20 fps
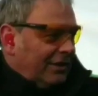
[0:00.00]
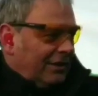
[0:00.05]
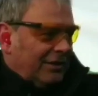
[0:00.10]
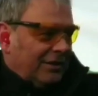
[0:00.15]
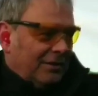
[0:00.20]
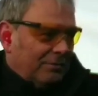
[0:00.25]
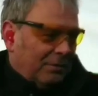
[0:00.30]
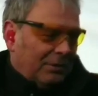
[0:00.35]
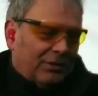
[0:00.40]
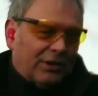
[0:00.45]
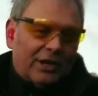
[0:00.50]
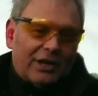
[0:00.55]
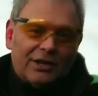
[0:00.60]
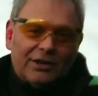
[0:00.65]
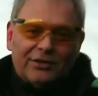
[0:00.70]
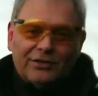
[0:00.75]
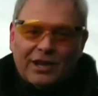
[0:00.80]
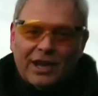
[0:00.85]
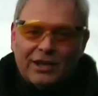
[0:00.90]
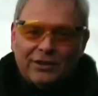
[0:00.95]
the
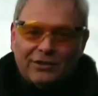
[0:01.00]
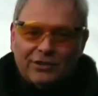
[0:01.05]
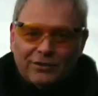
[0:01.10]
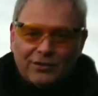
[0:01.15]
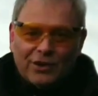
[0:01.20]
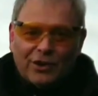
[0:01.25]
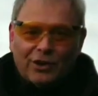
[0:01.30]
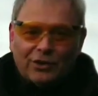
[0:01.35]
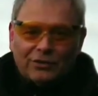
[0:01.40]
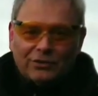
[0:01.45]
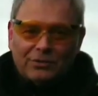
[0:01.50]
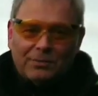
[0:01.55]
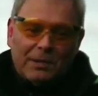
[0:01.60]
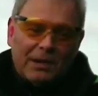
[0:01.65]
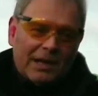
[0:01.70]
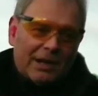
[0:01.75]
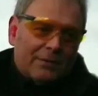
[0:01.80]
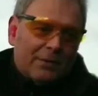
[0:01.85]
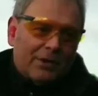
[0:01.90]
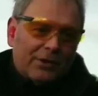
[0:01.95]
particular stands you've got,
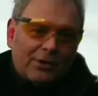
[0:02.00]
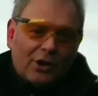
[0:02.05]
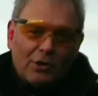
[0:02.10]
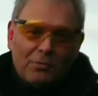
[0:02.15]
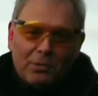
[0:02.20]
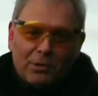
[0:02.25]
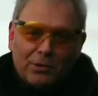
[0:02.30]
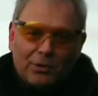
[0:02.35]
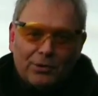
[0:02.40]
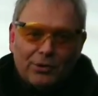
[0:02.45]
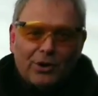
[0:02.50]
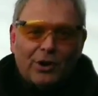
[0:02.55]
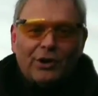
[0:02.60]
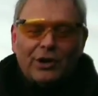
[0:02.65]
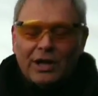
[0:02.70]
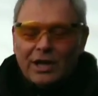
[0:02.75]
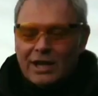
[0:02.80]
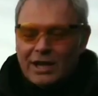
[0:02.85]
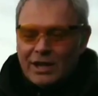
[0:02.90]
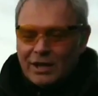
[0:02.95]
depending on whether they're open or
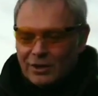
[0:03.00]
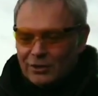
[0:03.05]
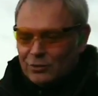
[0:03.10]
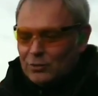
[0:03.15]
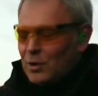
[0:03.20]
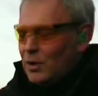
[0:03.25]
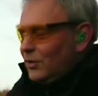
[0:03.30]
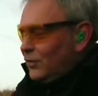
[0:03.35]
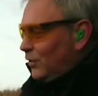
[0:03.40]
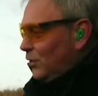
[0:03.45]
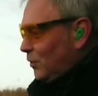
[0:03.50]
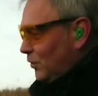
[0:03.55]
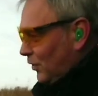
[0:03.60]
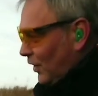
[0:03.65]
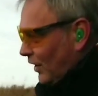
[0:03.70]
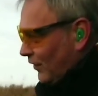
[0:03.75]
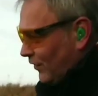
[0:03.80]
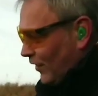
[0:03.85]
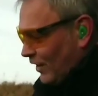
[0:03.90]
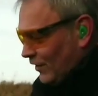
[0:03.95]
not, because you are still,
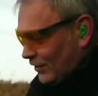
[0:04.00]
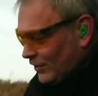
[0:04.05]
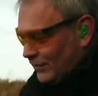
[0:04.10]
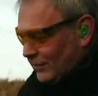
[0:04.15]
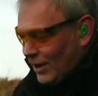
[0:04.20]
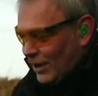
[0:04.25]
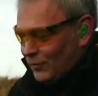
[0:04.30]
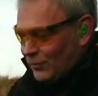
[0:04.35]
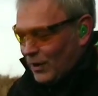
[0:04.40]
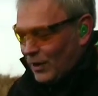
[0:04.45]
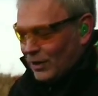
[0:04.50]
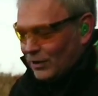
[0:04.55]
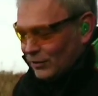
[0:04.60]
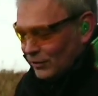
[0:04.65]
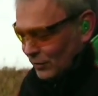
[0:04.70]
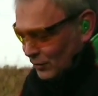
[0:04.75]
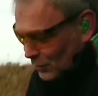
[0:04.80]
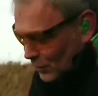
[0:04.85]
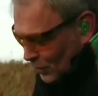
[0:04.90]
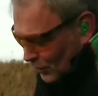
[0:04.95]
say, facing down
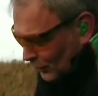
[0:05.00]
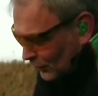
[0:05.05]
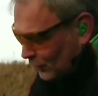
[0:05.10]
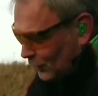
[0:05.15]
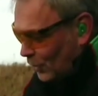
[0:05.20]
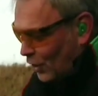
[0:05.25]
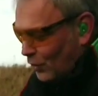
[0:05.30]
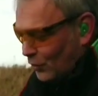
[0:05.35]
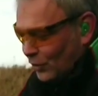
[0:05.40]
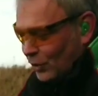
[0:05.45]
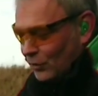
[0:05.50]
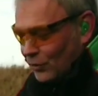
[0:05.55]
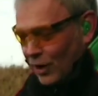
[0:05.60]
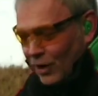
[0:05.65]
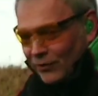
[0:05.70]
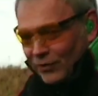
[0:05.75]
range, you are still holding